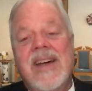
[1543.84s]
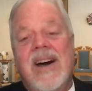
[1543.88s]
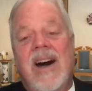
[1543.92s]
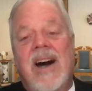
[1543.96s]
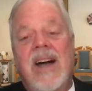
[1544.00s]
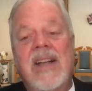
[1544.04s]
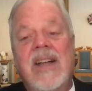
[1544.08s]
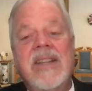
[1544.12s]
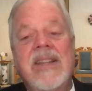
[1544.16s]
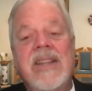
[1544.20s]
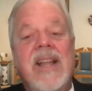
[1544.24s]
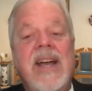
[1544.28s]

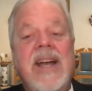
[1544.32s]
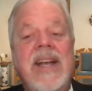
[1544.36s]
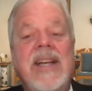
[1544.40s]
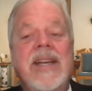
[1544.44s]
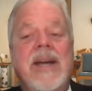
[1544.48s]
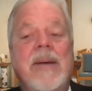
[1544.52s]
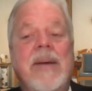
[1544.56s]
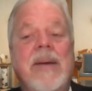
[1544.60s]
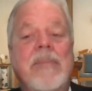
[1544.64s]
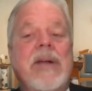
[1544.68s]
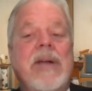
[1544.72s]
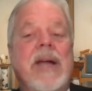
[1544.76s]

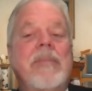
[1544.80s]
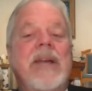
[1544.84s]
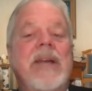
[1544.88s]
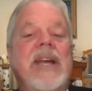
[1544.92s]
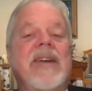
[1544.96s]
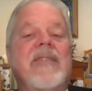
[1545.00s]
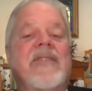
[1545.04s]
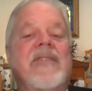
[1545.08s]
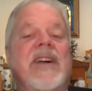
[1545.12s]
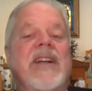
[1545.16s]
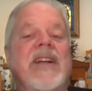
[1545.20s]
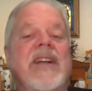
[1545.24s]
Online
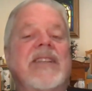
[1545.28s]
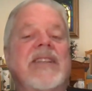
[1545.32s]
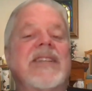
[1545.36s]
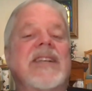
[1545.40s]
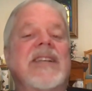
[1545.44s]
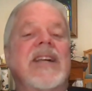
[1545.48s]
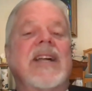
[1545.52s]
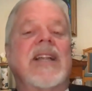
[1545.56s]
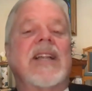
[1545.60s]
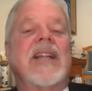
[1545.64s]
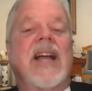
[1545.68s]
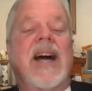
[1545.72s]
upcoming events
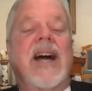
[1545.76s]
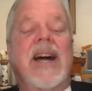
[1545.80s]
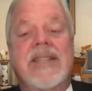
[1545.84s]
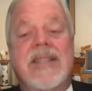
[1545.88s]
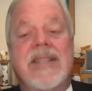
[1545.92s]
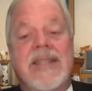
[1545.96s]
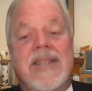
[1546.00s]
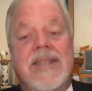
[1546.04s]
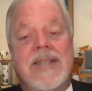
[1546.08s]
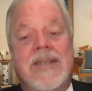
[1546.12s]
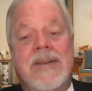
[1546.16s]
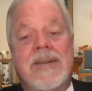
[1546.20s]
and
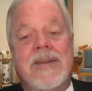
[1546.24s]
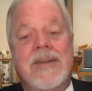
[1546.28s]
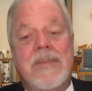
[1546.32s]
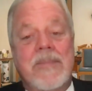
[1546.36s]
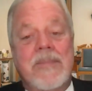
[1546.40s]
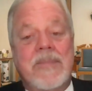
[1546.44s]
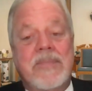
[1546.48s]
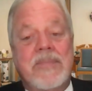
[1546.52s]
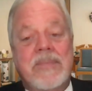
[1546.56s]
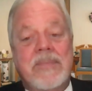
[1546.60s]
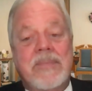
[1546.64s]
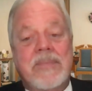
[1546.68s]
classes.
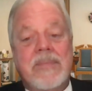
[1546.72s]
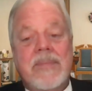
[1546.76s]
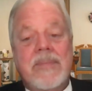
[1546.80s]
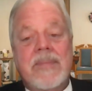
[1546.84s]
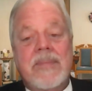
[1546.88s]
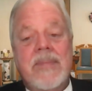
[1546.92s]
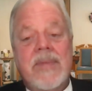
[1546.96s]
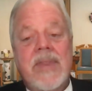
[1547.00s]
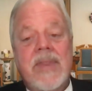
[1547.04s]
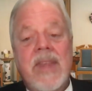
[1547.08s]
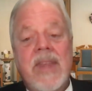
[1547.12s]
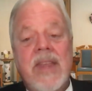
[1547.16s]

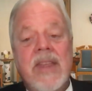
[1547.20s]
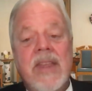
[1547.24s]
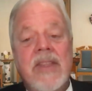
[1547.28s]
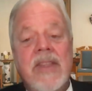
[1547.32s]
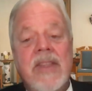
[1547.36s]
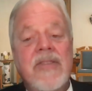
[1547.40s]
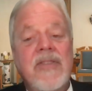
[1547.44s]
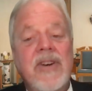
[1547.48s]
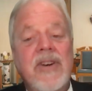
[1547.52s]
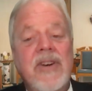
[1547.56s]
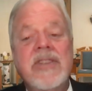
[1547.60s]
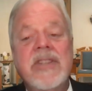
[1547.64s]

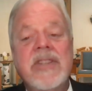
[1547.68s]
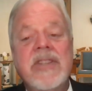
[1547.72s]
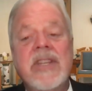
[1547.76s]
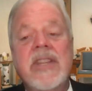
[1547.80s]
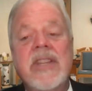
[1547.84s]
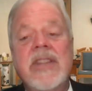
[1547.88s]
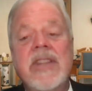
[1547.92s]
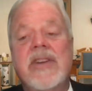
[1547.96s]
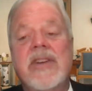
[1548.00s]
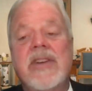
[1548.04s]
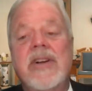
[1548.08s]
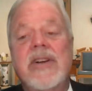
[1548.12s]
The first
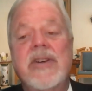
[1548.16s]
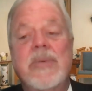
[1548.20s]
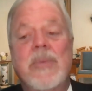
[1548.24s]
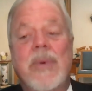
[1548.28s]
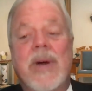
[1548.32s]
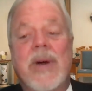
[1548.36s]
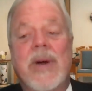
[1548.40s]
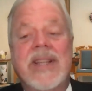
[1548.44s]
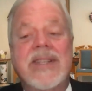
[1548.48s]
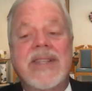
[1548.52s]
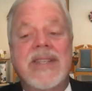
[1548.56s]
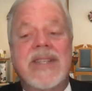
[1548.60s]
and third
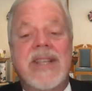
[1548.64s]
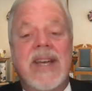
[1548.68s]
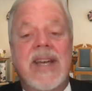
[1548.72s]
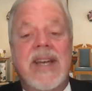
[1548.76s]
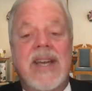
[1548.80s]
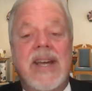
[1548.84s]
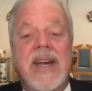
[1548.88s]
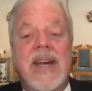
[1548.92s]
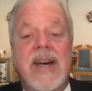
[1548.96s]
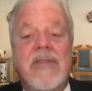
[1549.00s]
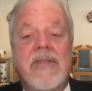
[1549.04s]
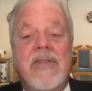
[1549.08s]

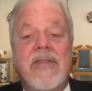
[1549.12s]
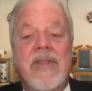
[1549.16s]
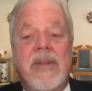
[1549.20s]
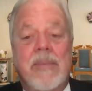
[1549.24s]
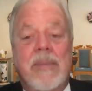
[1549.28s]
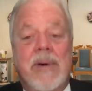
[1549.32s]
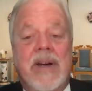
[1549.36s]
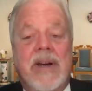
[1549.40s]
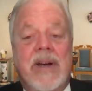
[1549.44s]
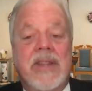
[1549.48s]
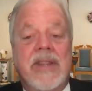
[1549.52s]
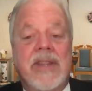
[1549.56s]
Wednesday of the
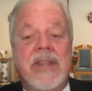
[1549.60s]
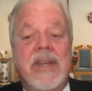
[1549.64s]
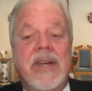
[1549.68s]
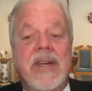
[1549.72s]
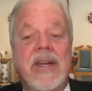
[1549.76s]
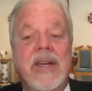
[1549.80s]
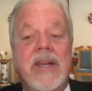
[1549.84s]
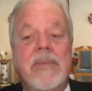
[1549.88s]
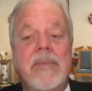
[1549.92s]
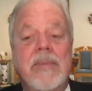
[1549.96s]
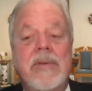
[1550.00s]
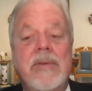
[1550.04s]
month, a
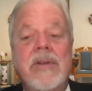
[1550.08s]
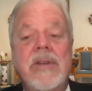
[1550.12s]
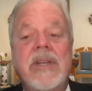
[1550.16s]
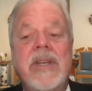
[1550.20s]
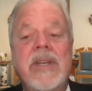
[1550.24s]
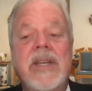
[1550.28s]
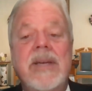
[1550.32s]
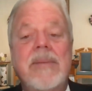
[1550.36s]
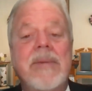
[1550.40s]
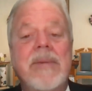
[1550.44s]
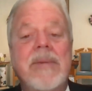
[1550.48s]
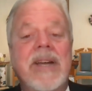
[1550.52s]

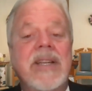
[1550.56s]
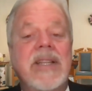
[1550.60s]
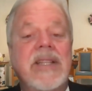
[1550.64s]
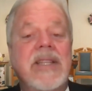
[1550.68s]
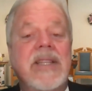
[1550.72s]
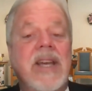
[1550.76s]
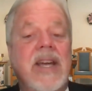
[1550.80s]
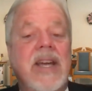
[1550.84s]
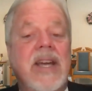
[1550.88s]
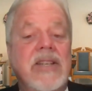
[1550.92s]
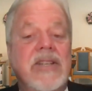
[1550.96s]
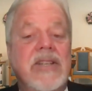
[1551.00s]
community
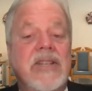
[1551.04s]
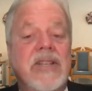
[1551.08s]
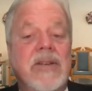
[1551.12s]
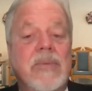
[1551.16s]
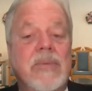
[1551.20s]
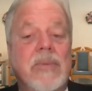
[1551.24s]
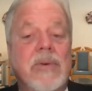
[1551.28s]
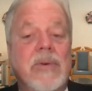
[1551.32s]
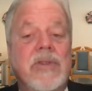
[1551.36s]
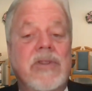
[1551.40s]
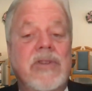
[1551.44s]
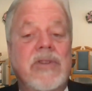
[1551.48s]

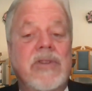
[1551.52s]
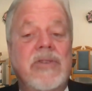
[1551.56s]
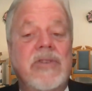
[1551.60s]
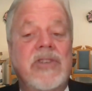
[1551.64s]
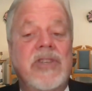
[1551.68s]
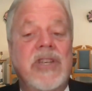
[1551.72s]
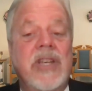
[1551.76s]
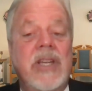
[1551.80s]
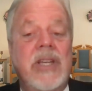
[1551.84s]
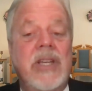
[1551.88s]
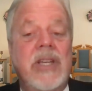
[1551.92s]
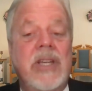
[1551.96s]
meditation with
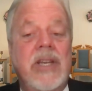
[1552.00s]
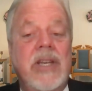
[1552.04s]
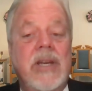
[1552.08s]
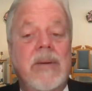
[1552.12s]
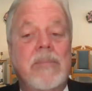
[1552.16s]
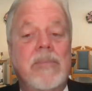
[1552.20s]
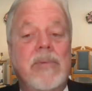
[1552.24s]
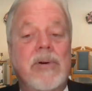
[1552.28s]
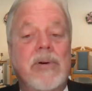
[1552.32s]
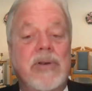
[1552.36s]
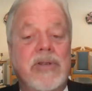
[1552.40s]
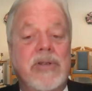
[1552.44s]
Eugenia
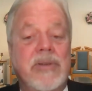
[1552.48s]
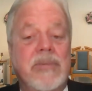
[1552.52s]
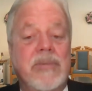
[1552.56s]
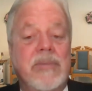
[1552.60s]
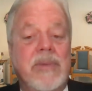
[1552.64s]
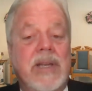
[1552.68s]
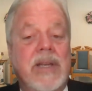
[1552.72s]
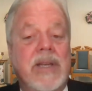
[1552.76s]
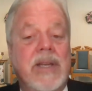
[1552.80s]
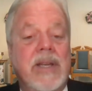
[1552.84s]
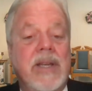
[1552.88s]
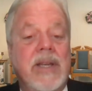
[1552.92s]

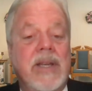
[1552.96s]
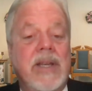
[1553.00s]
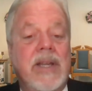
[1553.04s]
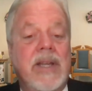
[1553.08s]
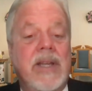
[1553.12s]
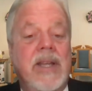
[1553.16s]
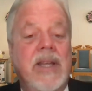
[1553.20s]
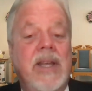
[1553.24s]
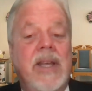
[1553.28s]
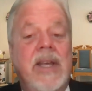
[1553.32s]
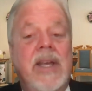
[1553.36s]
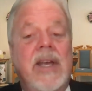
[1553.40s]
Bushman.
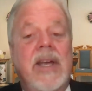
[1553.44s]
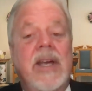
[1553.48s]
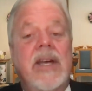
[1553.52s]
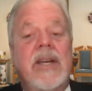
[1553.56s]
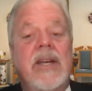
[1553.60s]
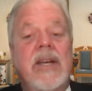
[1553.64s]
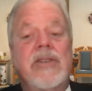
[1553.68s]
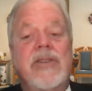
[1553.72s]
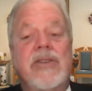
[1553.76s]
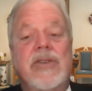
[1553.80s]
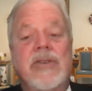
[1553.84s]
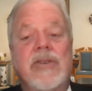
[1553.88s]

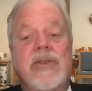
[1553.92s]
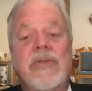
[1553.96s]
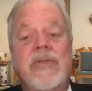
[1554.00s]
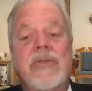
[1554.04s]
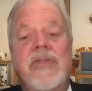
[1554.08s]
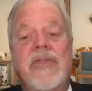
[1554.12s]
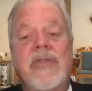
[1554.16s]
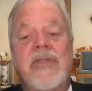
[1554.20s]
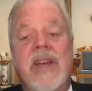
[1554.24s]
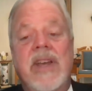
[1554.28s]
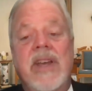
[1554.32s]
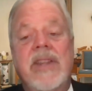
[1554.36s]
June
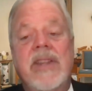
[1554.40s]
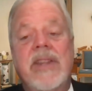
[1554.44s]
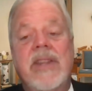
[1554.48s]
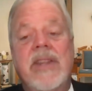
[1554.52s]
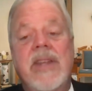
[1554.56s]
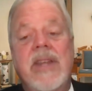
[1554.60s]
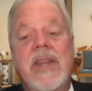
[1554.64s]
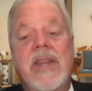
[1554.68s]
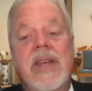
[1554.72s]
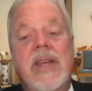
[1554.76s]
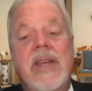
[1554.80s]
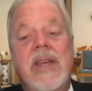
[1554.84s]
5th,
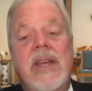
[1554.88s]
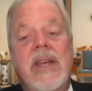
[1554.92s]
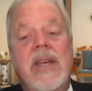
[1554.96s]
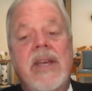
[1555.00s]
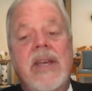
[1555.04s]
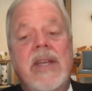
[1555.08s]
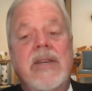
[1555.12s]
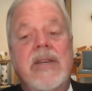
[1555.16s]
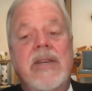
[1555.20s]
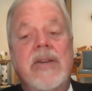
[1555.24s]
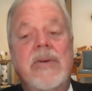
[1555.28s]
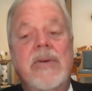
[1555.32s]

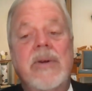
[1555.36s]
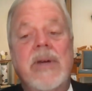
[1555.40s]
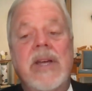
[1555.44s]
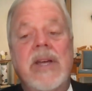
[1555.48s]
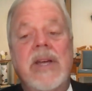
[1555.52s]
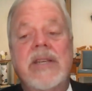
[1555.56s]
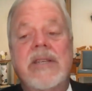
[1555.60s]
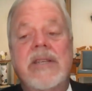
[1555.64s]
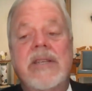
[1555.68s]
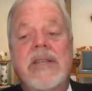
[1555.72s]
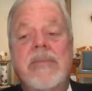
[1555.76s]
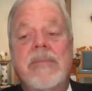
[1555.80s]
new
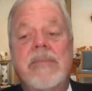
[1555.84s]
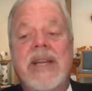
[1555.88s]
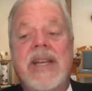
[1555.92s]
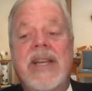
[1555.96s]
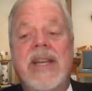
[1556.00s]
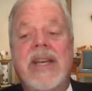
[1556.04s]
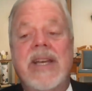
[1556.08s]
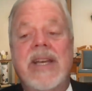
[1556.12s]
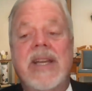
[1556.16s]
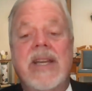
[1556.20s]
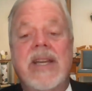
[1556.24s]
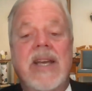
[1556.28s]

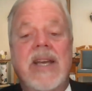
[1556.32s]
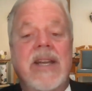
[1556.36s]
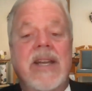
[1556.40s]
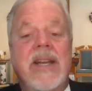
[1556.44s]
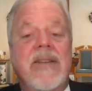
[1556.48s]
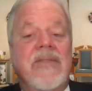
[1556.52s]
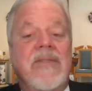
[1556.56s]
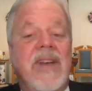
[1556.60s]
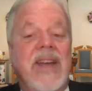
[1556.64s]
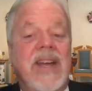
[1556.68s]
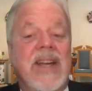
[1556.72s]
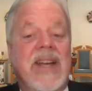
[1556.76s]
intermediate and
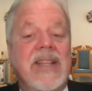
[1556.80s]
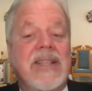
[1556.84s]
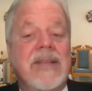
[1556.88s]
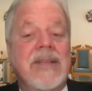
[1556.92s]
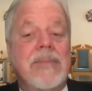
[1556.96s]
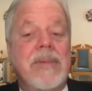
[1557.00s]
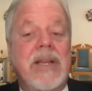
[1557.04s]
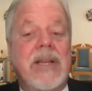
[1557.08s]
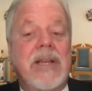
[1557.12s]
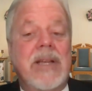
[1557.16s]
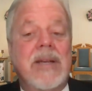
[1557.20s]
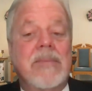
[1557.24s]
advanced
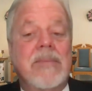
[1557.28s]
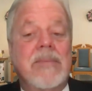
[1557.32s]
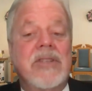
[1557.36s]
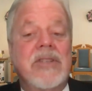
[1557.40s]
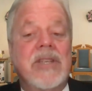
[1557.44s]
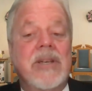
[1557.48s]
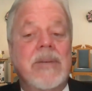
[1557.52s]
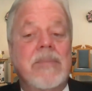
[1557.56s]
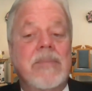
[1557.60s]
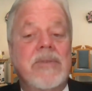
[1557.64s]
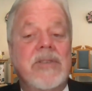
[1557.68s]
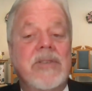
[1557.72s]

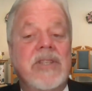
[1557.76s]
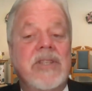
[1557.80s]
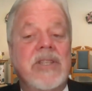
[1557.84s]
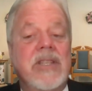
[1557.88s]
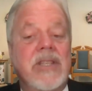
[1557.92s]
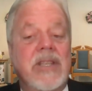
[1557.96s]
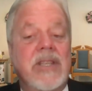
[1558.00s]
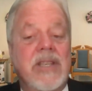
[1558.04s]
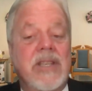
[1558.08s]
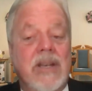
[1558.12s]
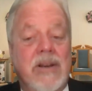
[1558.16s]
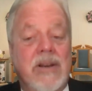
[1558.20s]
mediumship
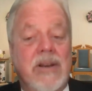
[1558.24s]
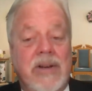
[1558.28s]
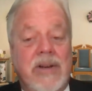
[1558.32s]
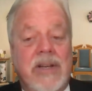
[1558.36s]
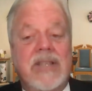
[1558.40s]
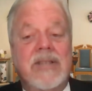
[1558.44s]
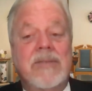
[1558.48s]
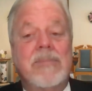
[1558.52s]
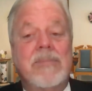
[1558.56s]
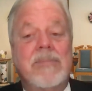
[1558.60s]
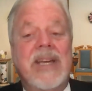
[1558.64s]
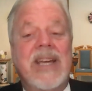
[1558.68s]

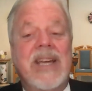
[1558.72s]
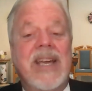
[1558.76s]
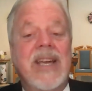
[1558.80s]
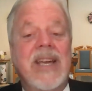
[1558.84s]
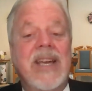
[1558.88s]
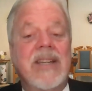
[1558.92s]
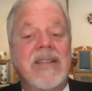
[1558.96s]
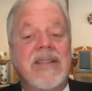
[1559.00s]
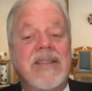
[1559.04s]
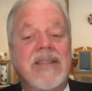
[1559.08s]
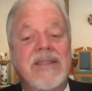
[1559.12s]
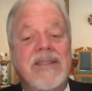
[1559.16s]
series
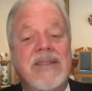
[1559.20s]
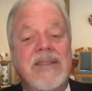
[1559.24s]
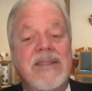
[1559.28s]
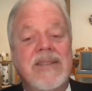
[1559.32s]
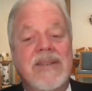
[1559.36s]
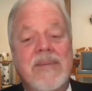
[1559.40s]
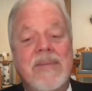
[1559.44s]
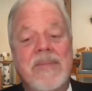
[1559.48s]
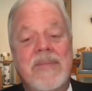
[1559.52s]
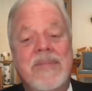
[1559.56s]
begins.